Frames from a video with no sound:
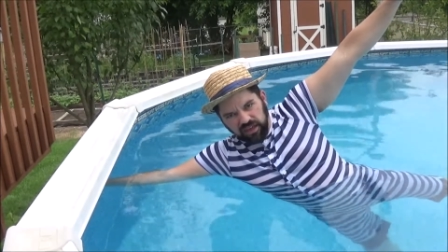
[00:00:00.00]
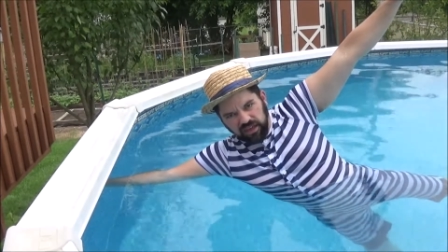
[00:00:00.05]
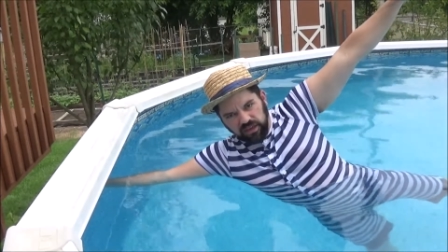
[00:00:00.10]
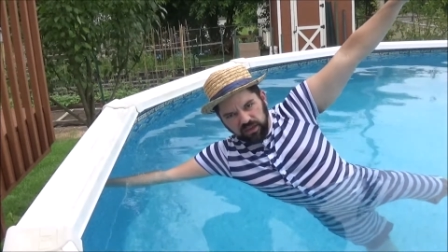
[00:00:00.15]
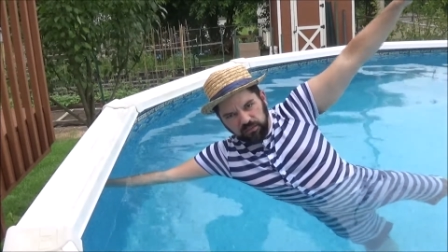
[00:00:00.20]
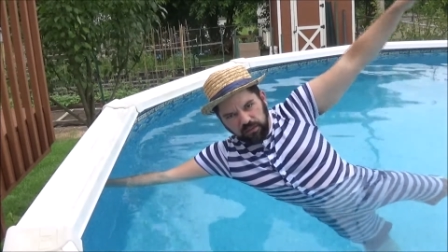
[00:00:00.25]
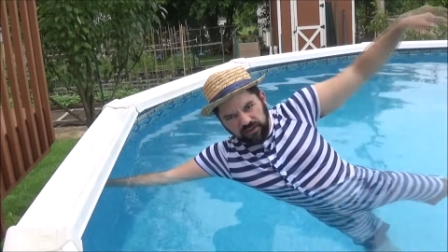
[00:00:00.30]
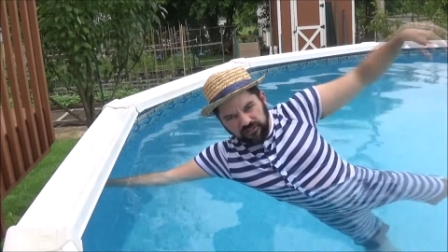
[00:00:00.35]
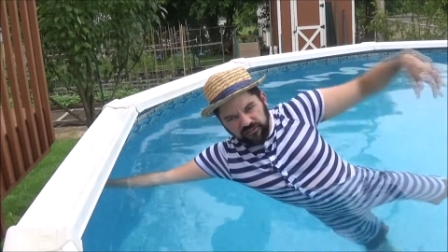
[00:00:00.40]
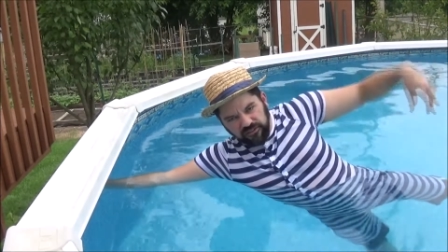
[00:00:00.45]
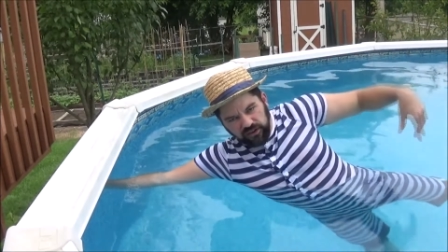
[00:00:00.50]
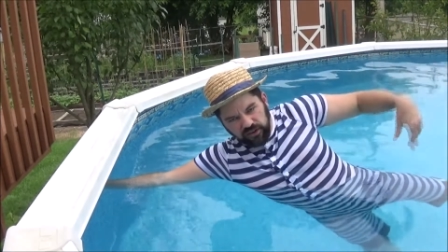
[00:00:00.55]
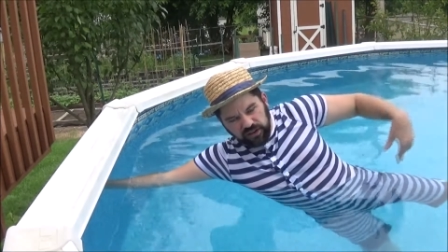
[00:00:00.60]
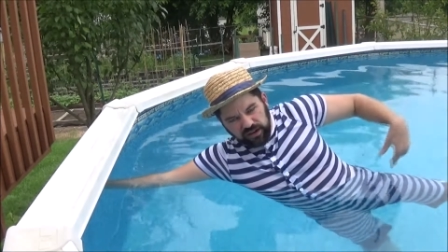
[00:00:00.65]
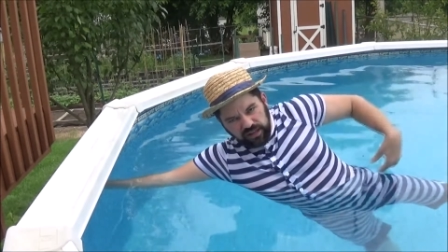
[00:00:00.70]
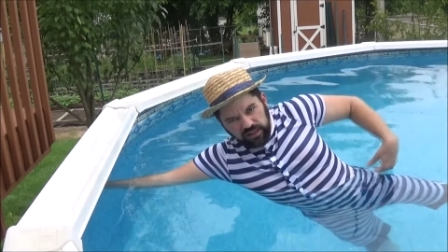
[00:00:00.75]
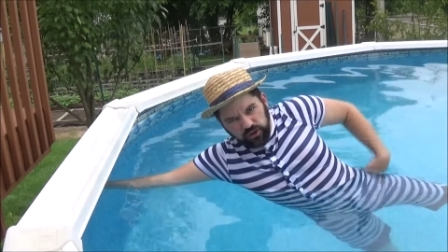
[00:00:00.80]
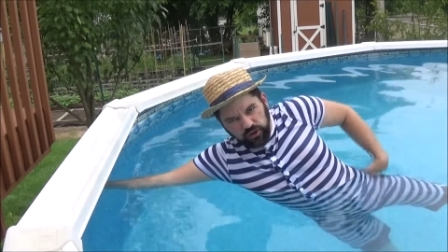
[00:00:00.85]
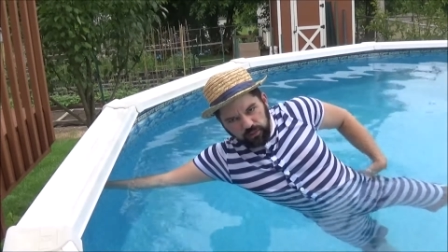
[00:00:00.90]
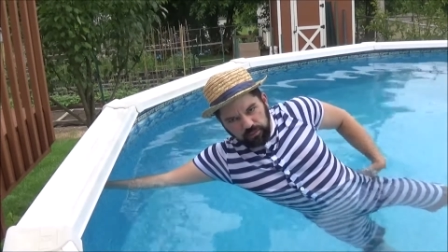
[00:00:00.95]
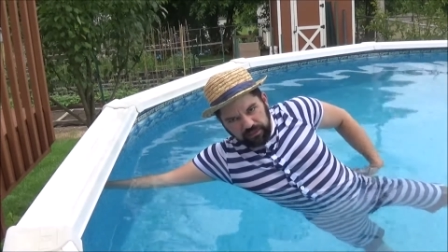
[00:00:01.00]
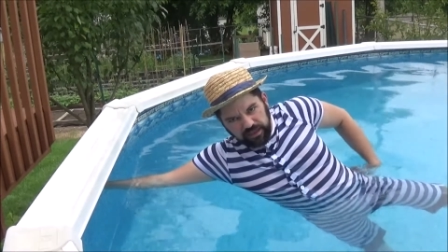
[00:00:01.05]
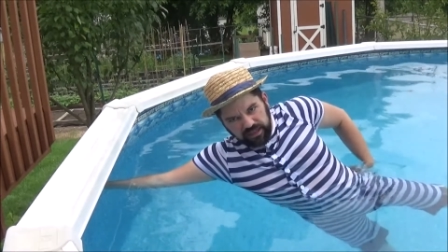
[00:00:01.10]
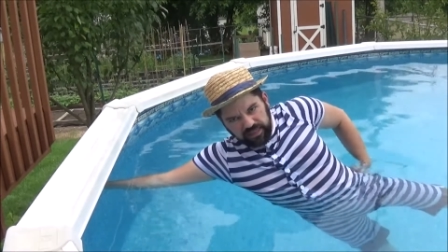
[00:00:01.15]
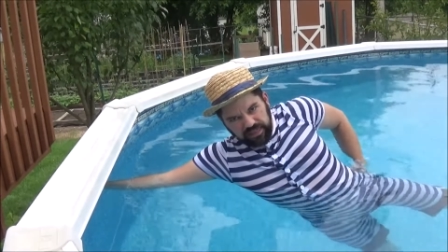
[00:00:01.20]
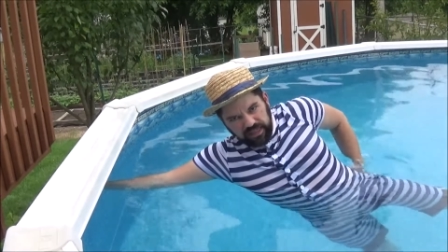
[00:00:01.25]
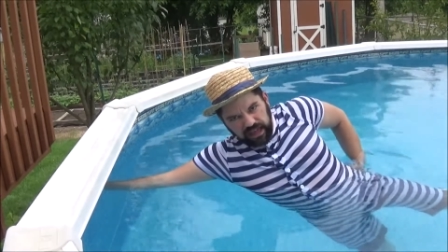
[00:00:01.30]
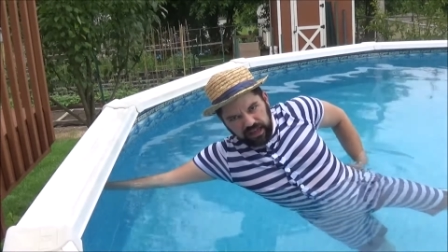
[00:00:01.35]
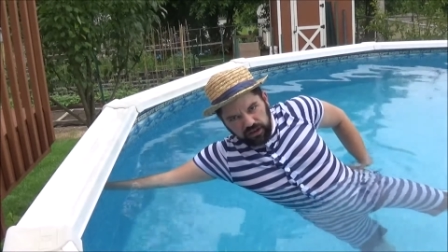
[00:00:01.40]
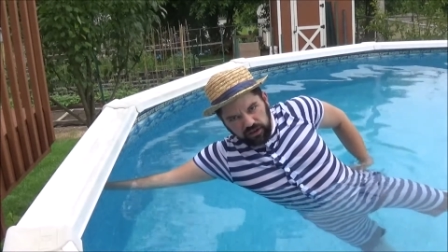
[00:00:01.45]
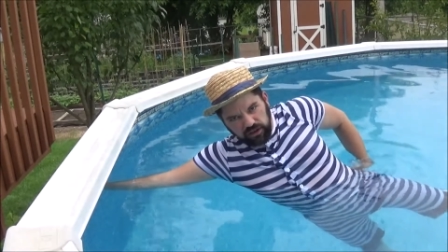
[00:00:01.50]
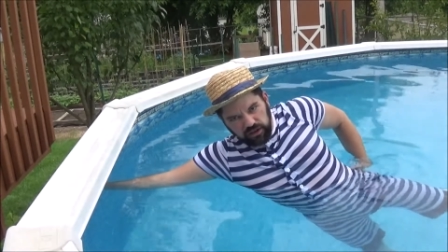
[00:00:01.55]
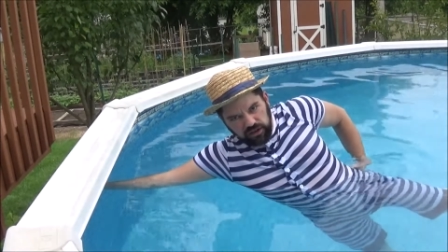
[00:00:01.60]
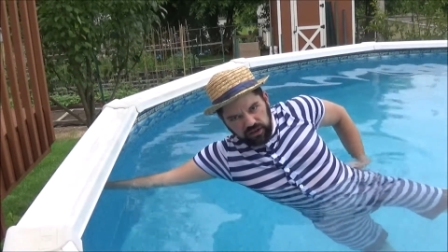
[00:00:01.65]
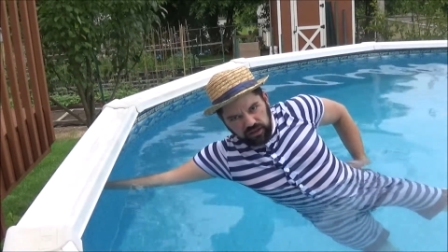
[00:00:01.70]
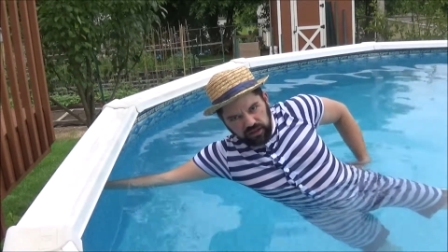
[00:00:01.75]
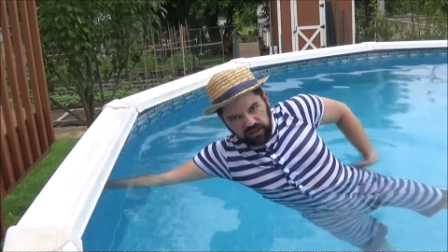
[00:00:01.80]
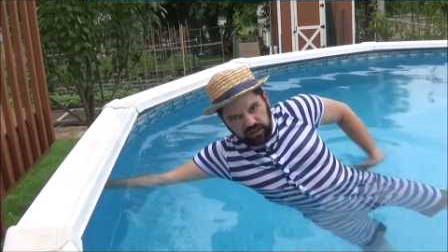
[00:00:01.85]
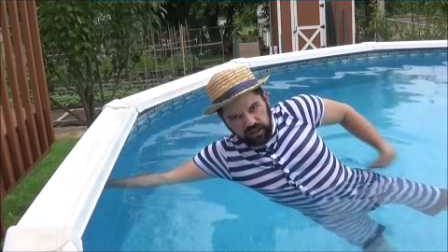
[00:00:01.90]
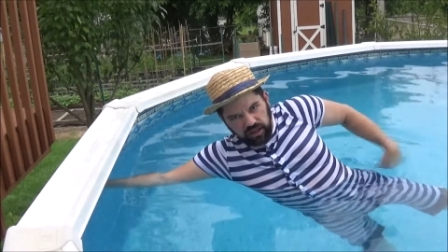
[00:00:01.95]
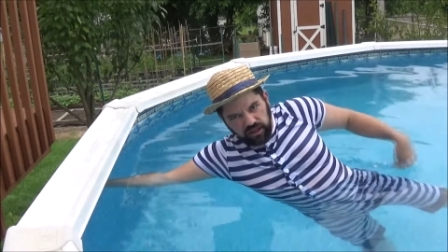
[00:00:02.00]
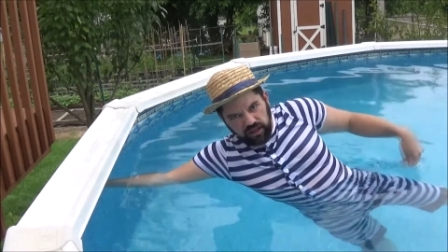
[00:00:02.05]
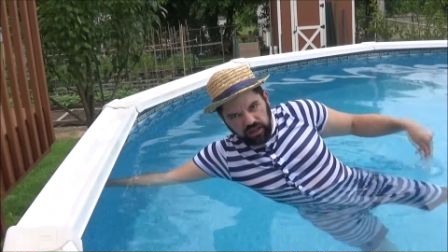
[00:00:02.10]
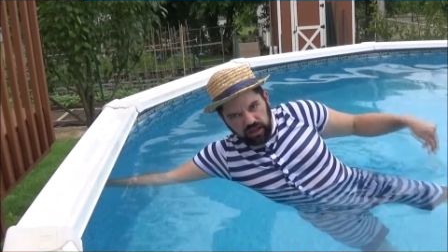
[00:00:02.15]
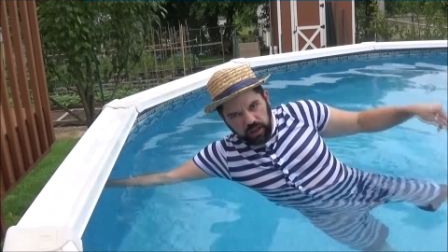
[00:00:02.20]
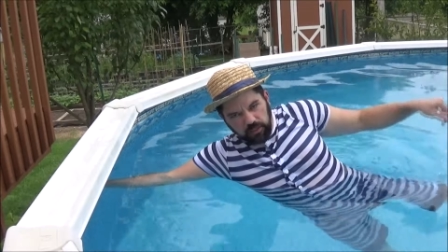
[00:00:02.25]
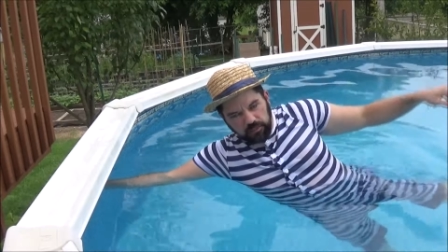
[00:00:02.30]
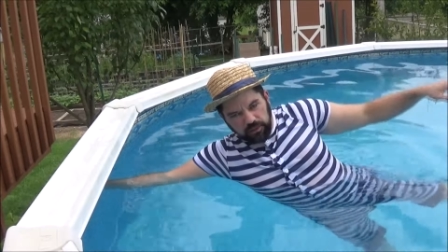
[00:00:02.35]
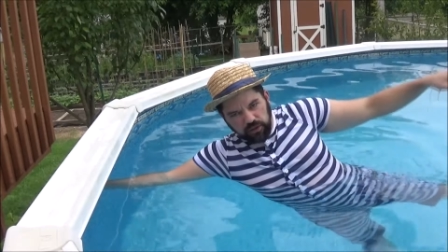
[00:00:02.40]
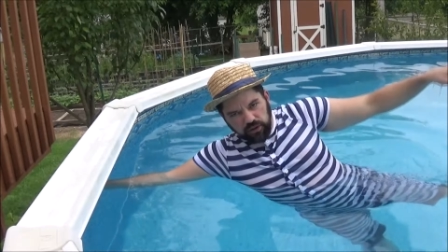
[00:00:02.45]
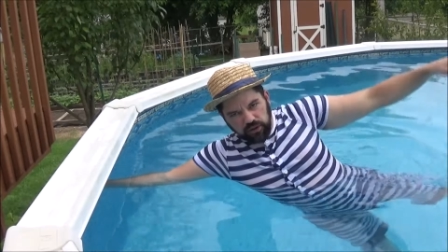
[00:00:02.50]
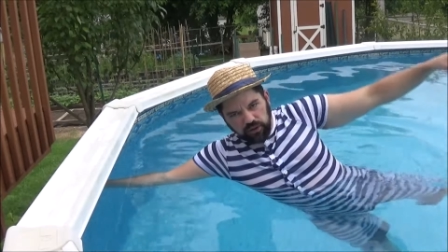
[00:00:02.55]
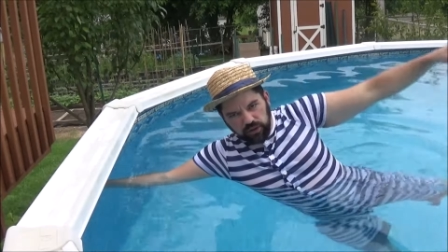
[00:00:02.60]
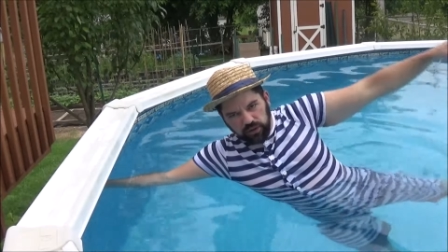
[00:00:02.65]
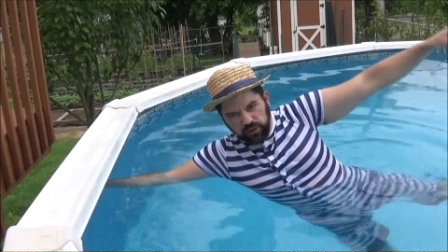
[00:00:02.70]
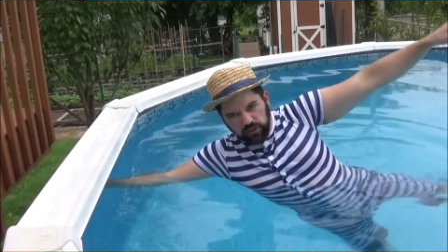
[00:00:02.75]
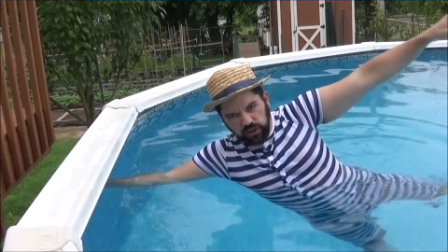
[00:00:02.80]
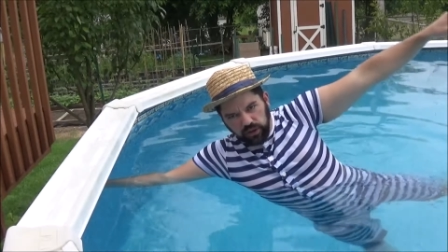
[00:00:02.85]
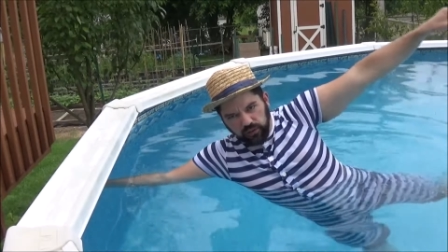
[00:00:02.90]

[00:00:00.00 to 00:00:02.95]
You may feel it a little bit in that upper glute,